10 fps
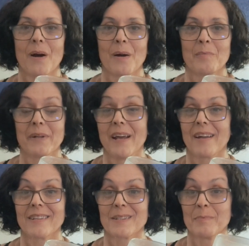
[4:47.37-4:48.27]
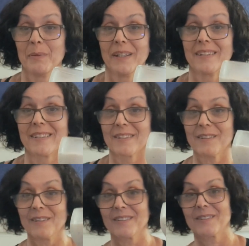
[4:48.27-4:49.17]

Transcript: our banana split dessert.